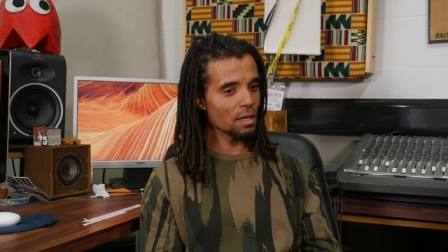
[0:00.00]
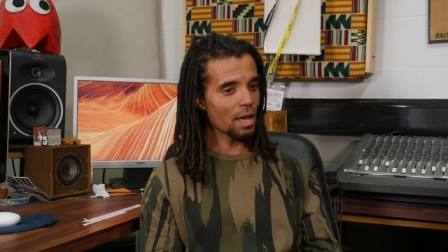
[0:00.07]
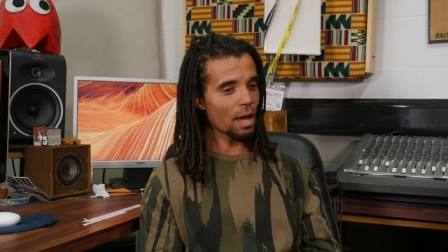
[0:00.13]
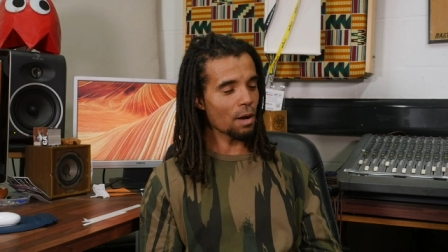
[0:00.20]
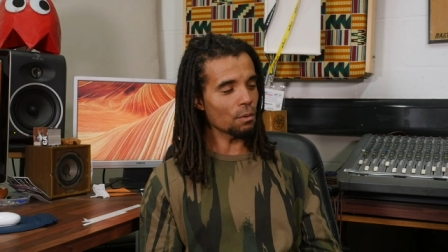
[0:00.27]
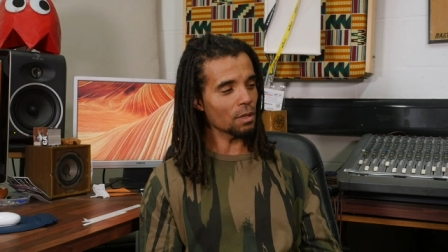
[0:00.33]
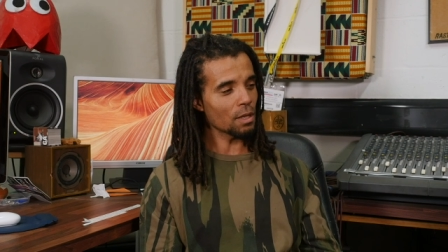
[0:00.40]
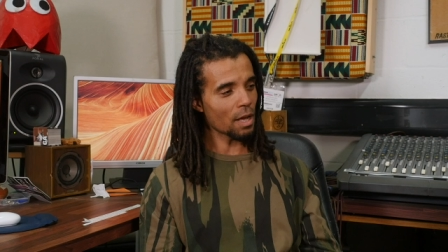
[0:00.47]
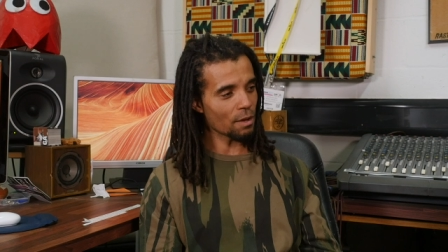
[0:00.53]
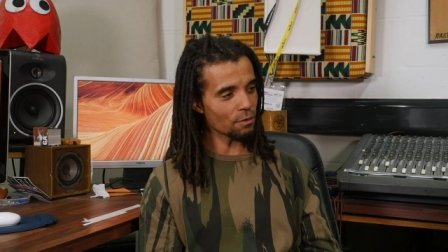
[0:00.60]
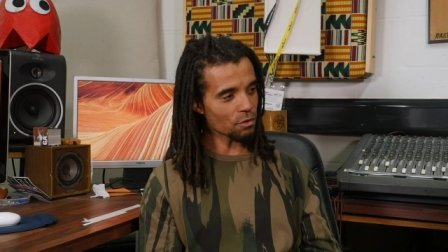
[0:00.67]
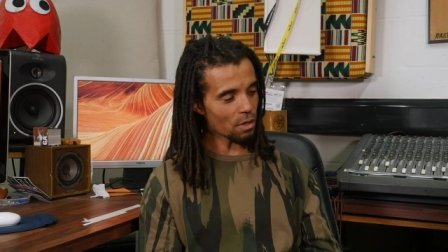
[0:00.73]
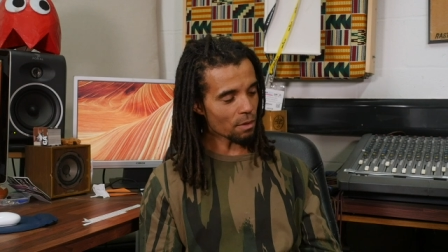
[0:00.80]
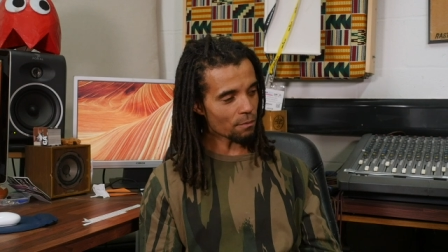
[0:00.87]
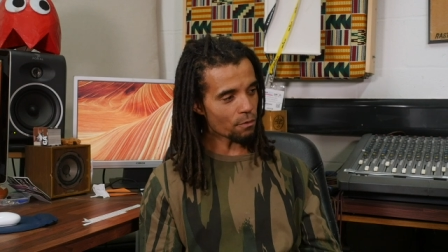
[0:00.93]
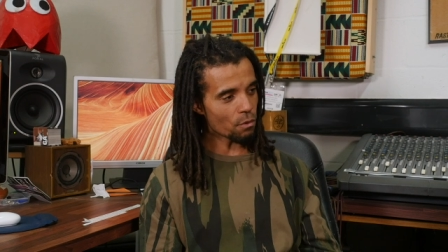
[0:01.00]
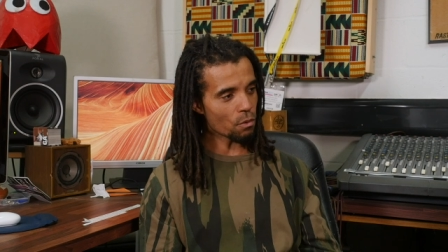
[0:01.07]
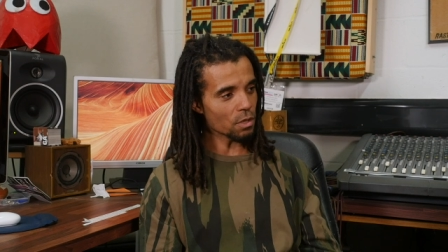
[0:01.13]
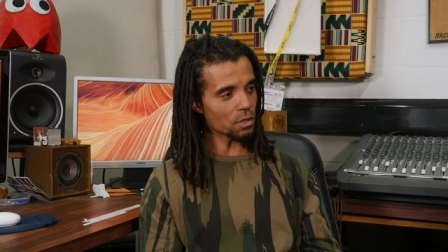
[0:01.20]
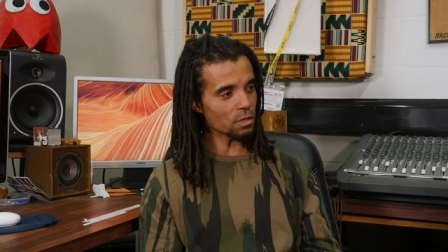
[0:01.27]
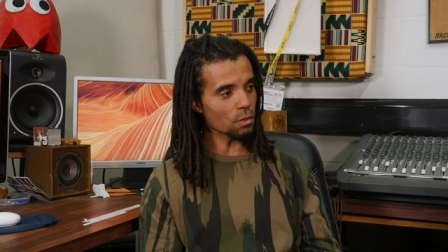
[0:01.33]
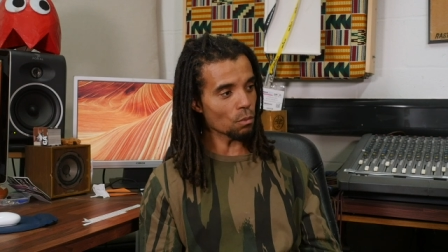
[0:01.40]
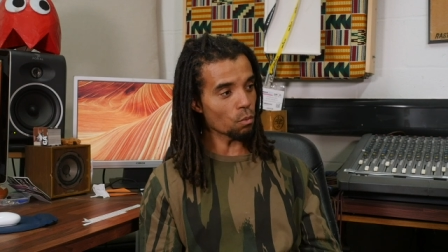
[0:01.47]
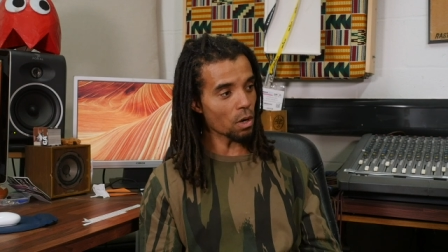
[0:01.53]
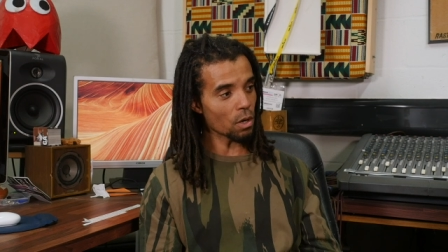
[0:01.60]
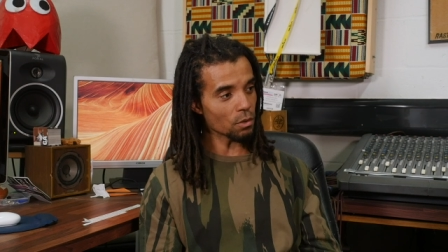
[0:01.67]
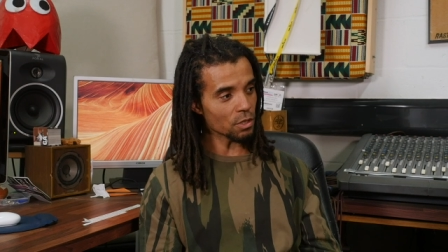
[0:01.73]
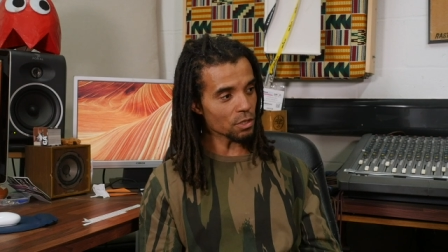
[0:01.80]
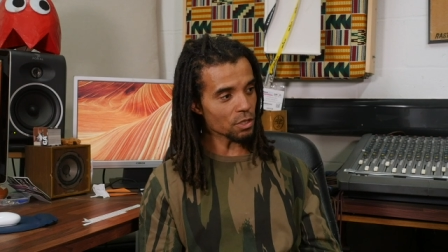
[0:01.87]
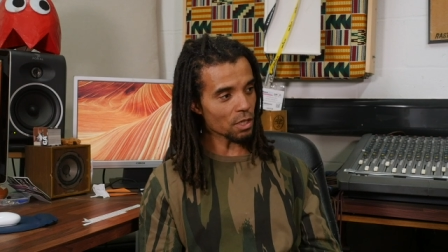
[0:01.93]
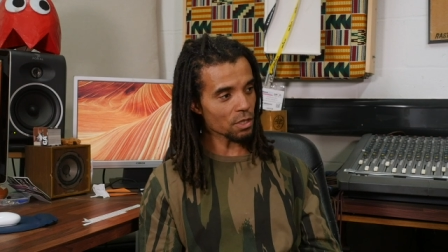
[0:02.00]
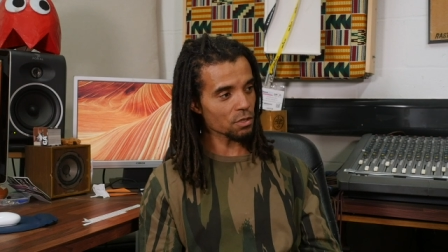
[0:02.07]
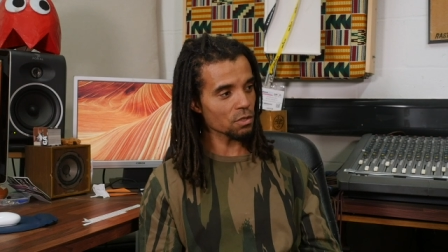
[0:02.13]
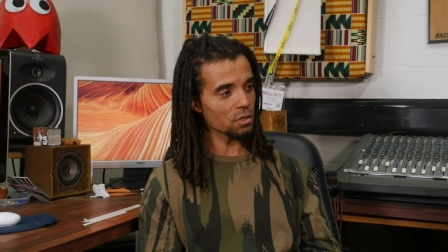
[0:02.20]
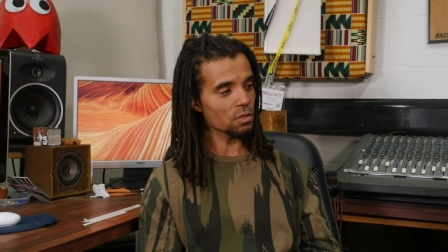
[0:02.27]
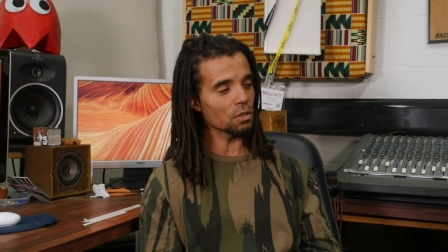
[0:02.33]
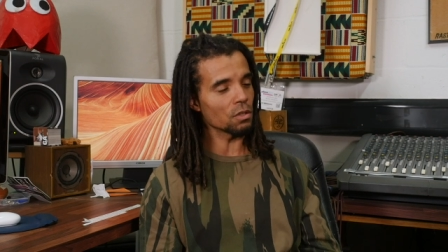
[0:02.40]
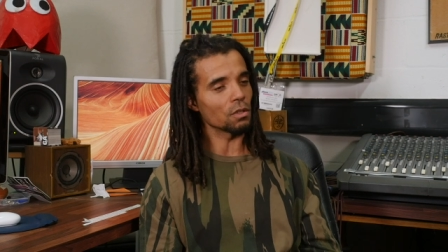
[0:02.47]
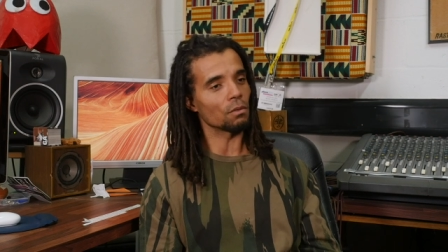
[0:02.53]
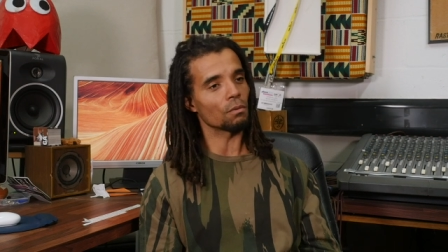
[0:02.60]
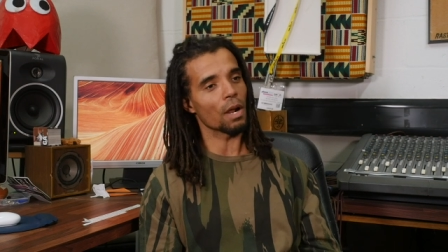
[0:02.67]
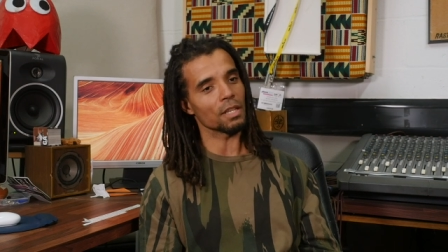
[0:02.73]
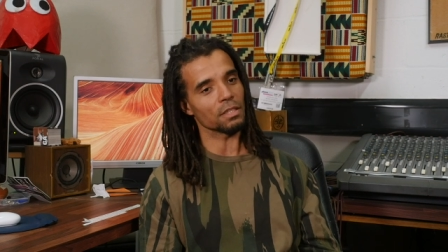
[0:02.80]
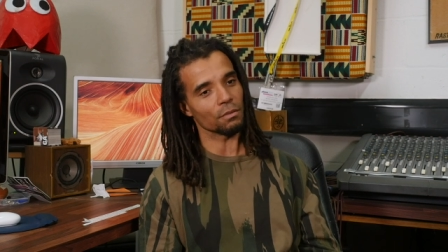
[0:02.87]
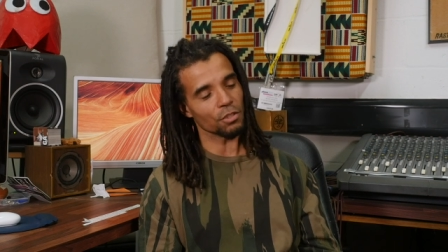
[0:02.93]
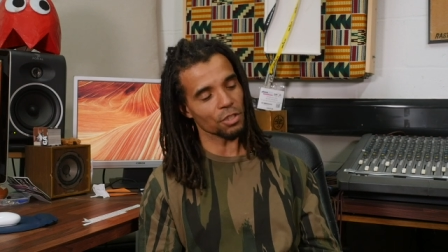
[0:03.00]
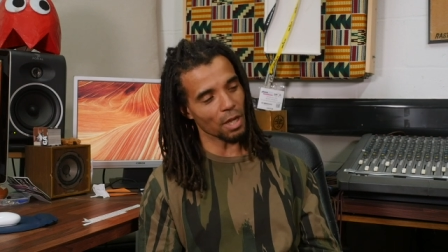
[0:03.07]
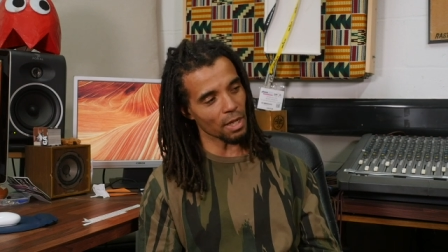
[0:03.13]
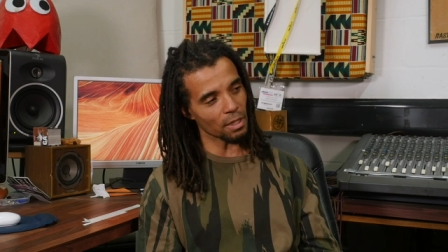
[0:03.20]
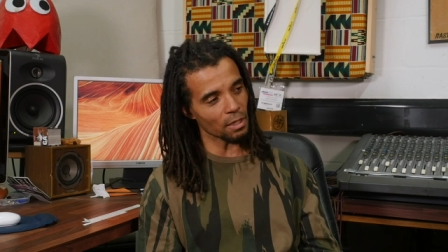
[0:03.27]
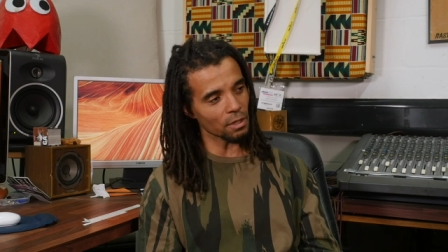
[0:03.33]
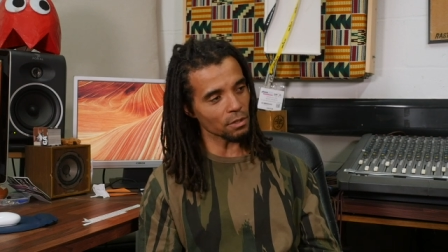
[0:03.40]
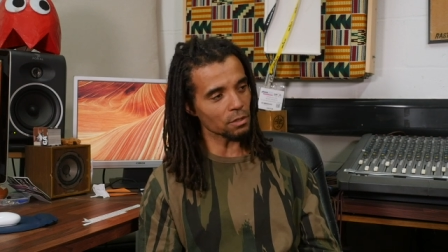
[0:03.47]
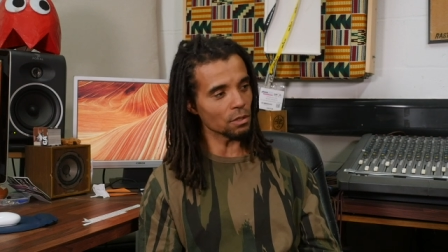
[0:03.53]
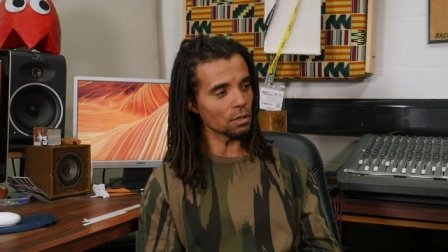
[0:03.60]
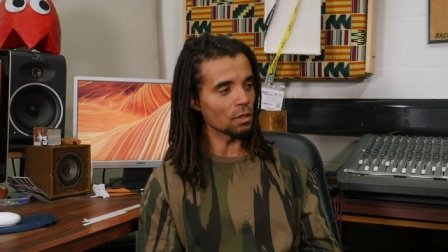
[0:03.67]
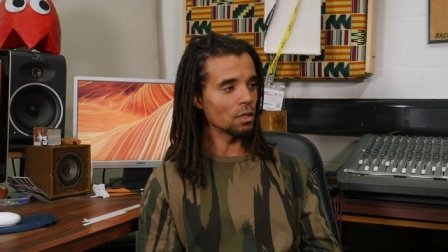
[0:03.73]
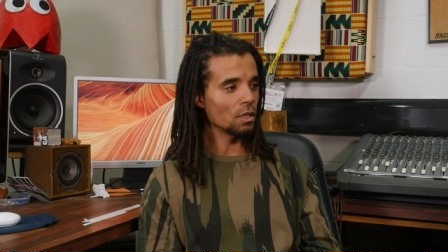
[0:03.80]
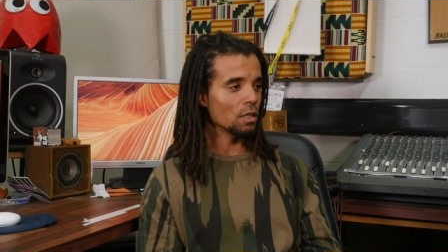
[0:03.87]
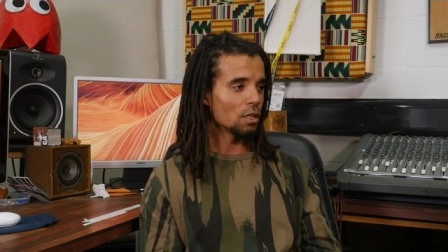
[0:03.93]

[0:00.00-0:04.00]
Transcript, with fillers: our lives going forward as the world adjusts to the rise of China, to